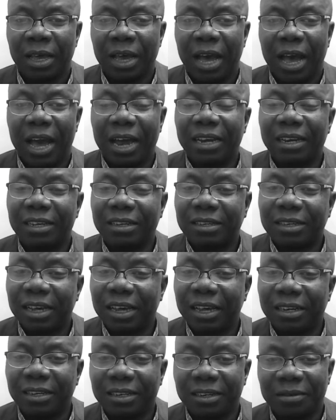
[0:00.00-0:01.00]
And he
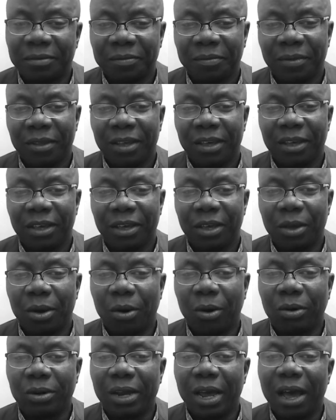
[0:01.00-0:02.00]
said,
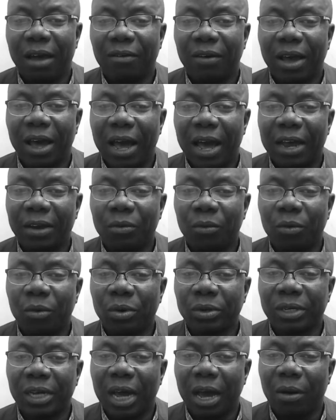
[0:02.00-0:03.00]
God, I've heard
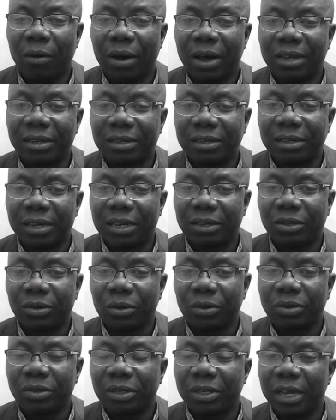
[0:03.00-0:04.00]
what our
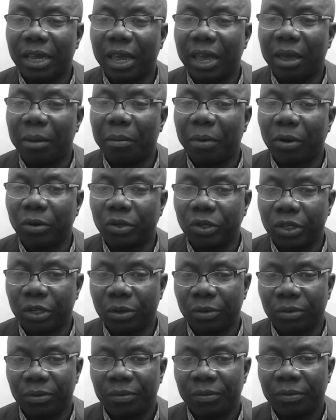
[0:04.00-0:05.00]
ancestors say about
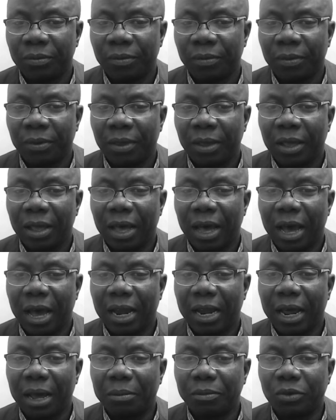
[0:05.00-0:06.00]
you,
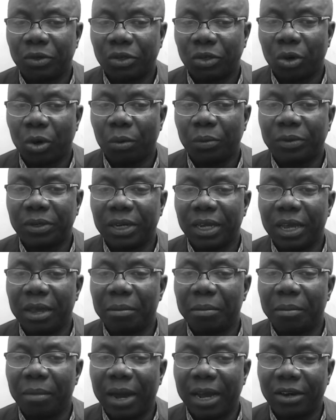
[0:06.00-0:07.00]
and I'm stopped
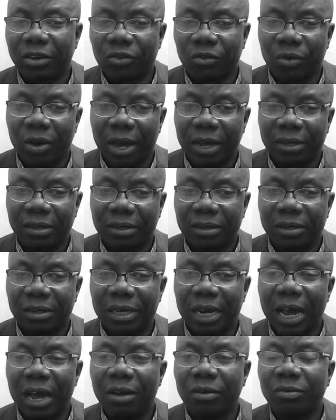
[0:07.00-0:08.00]
in my tracks,
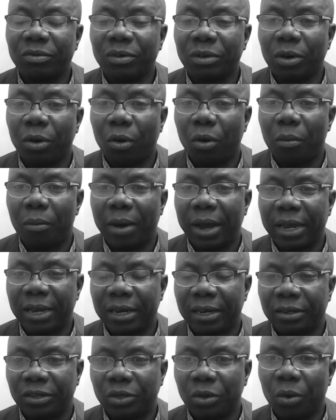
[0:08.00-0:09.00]
down on my
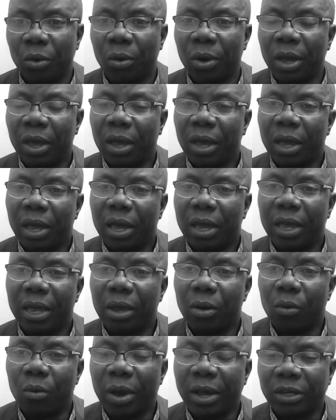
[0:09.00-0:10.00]
knees. So
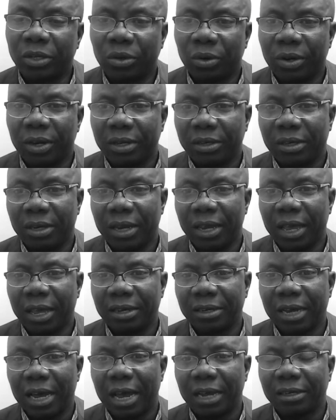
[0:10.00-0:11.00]
he went on his
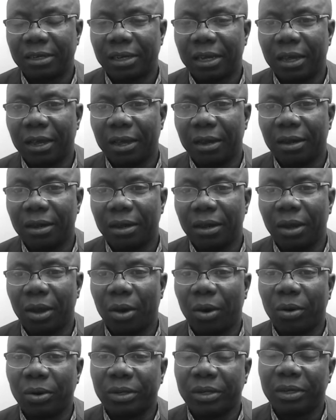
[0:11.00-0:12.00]
knees and said,
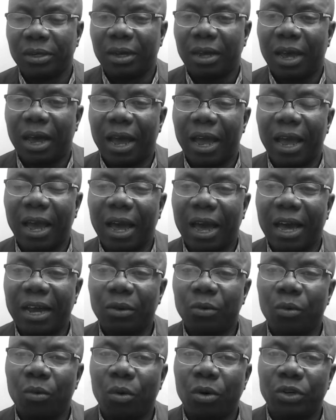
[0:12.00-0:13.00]
Lord, I
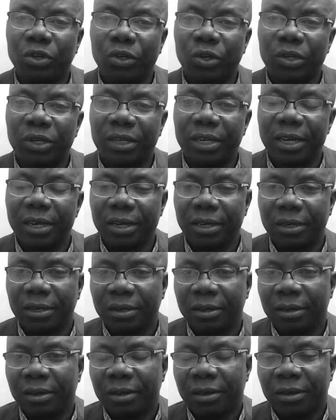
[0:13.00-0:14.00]
heard what you did
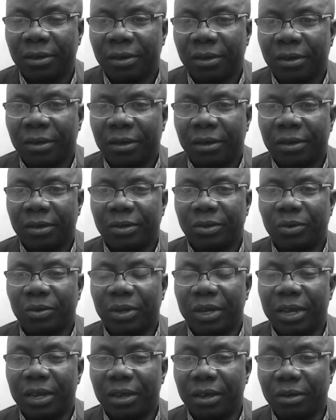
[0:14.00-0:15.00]
to
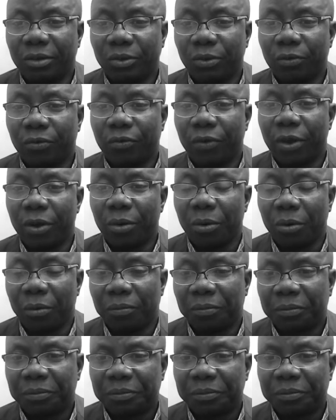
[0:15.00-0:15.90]
the to Pharaoh.